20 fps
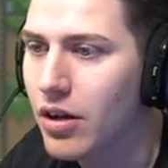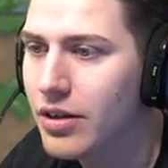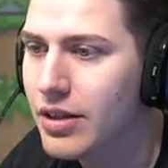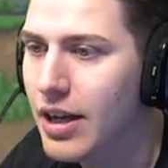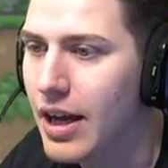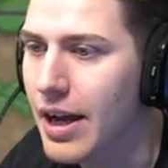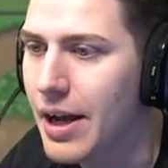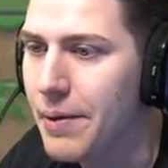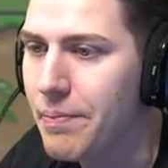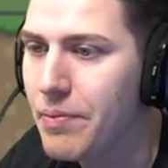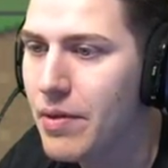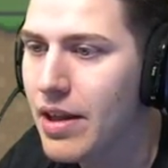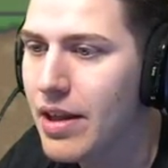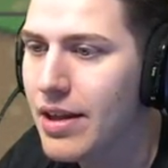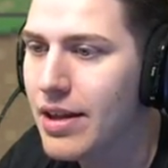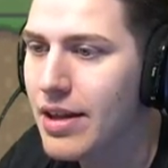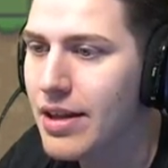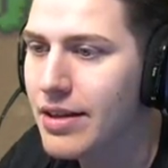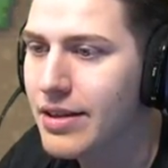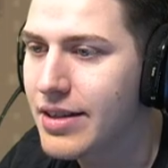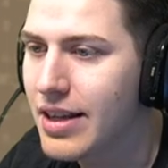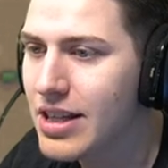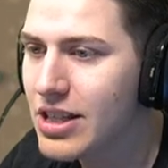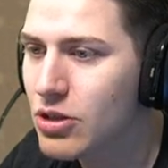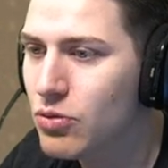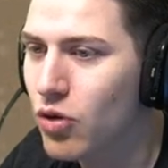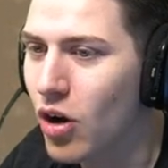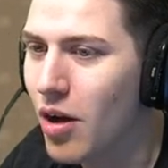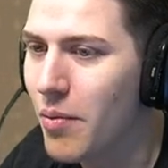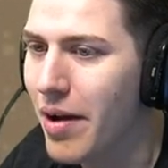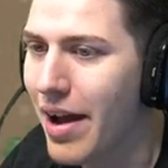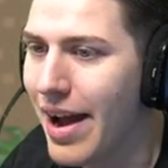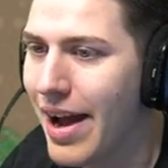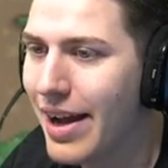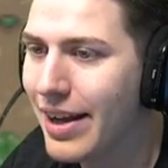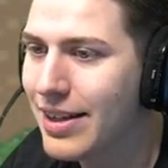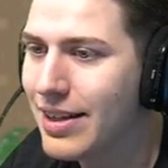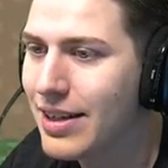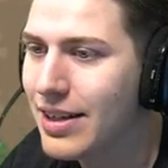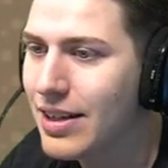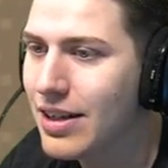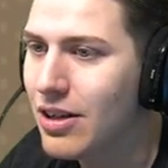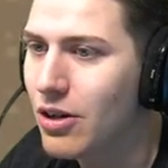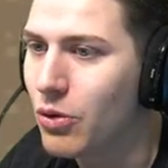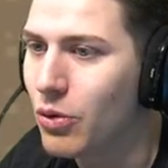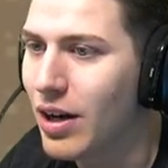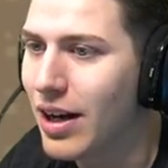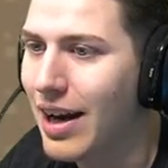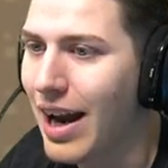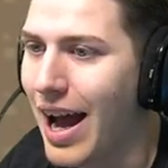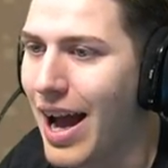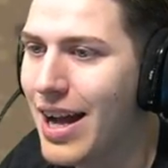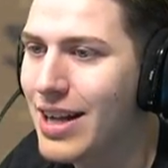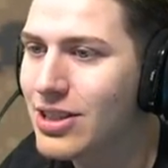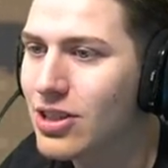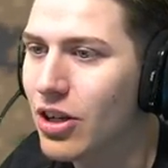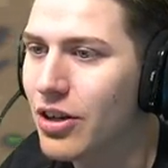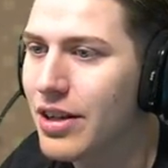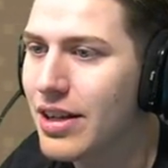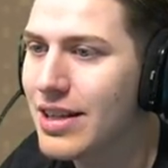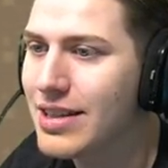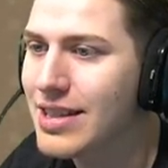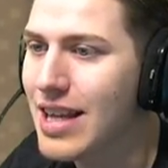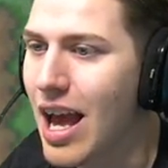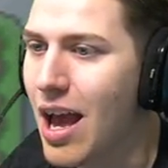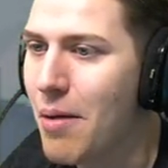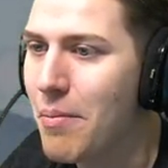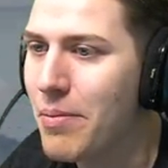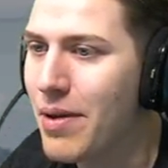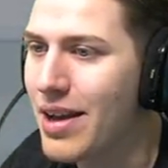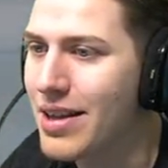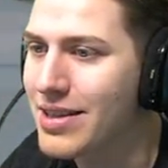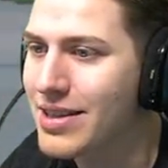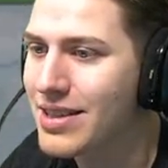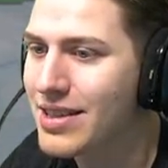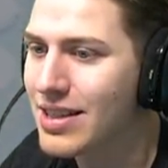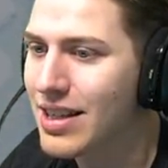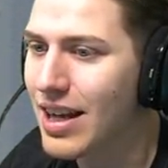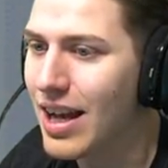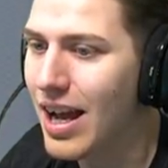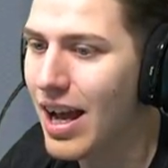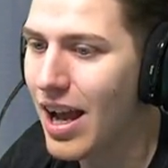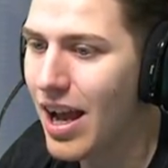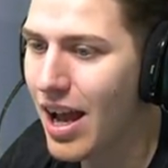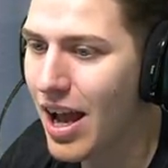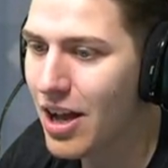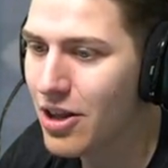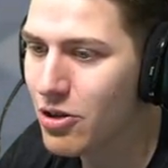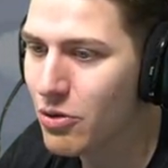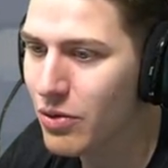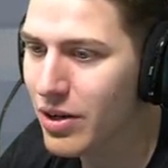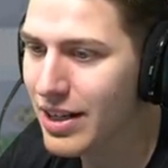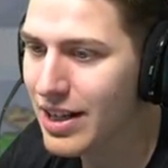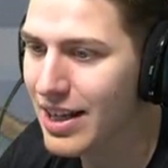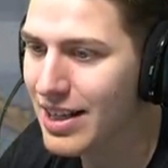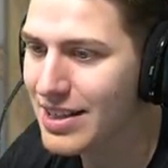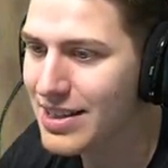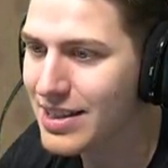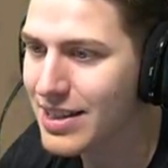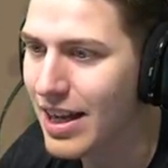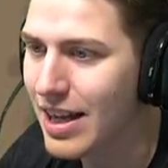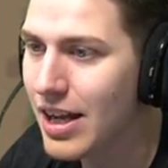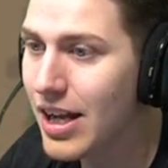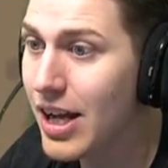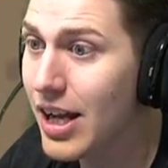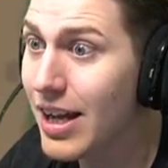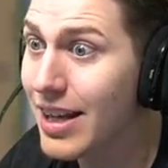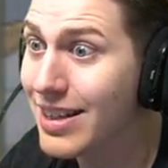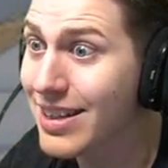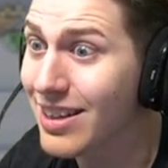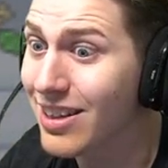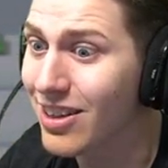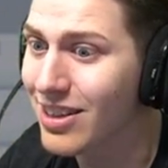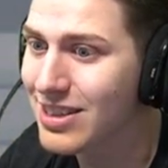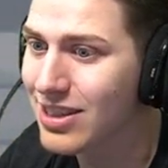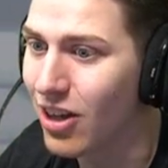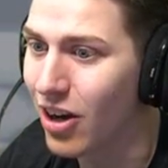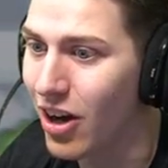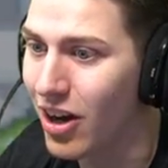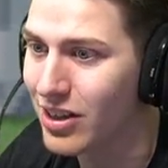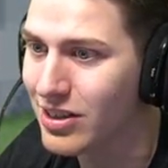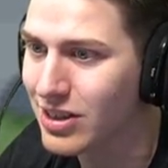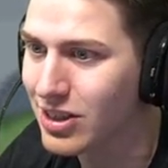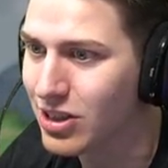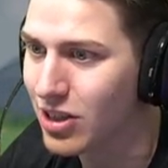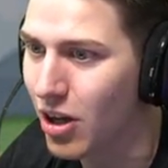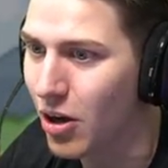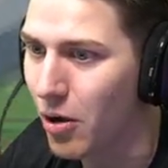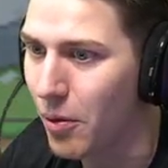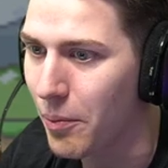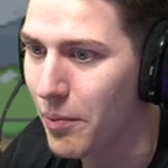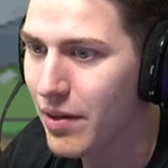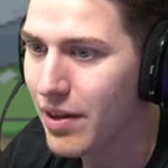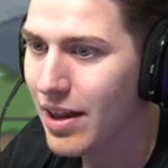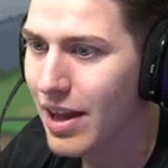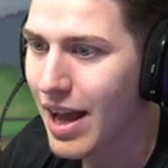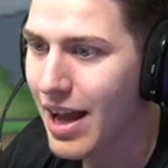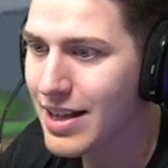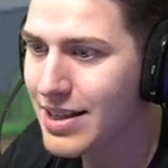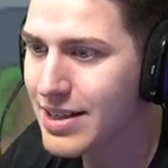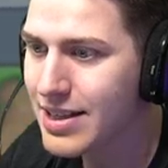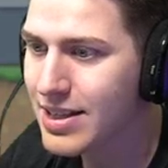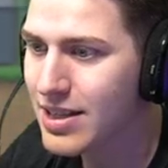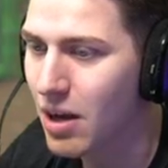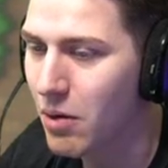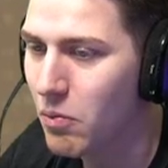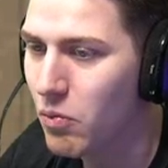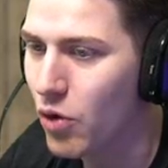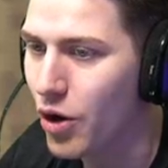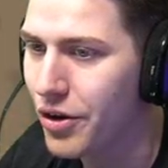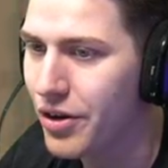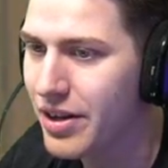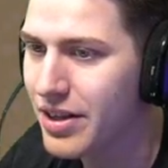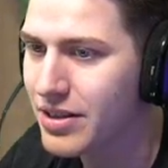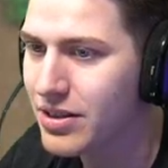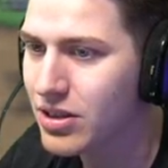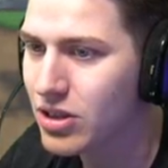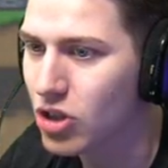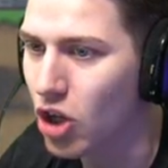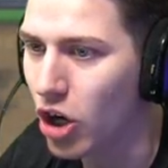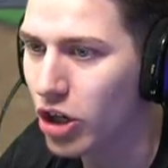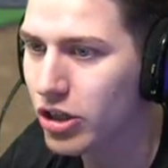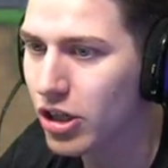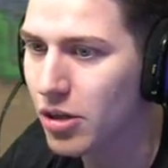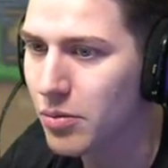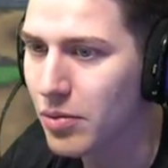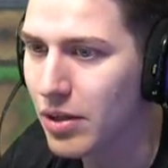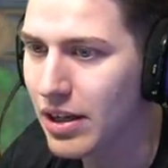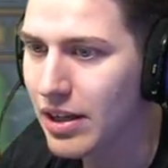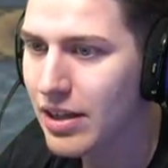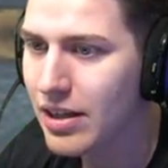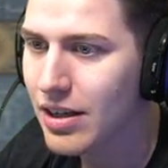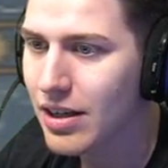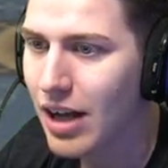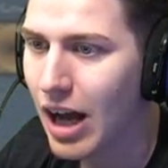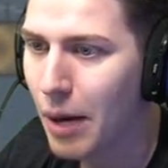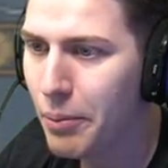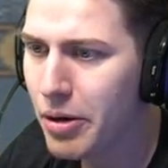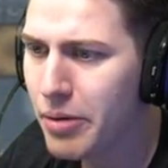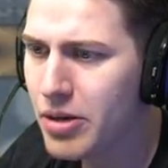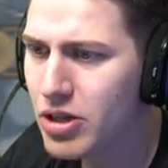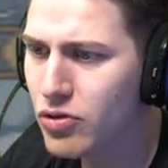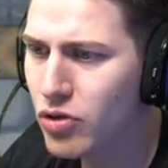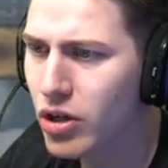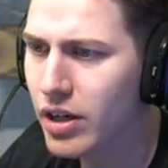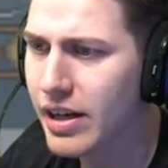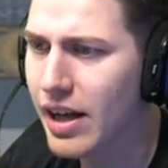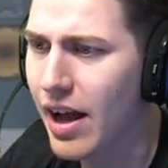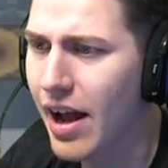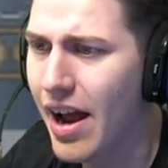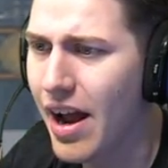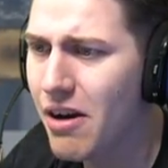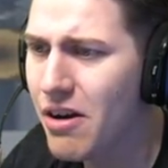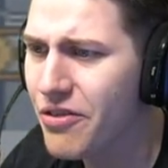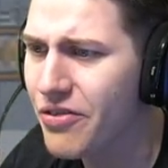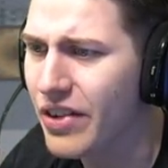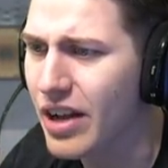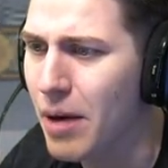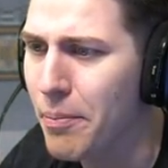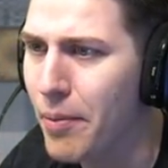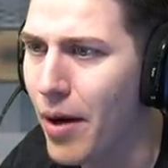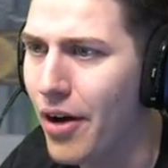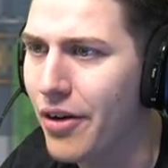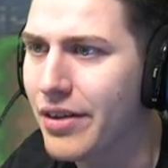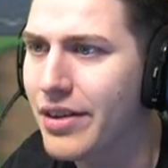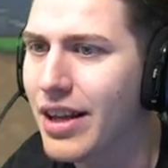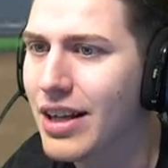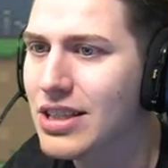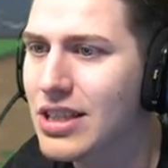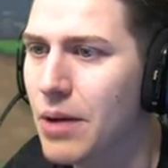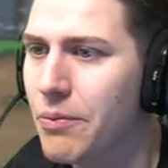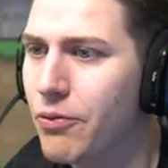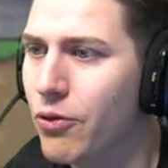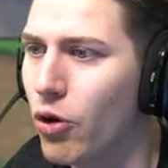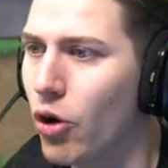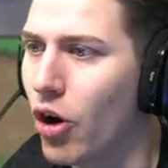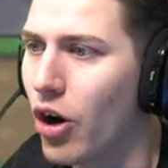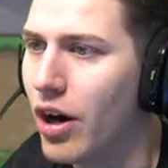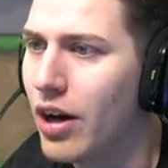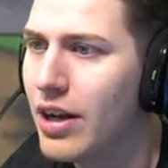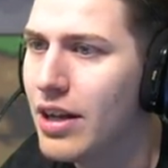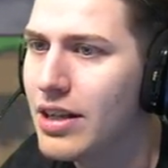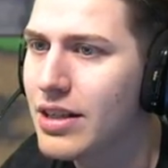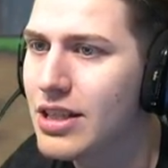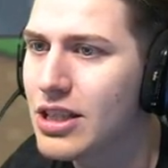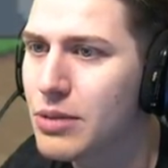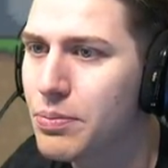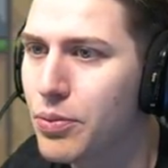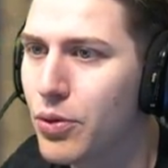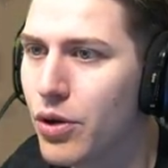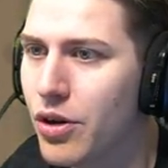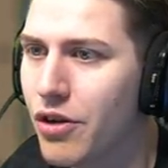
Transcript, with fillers: Okay, this ROM hack relies on its ambience. And you really gotta say, it looks awesome! And someone is stalking me. I pretty much forgot everything about it except for this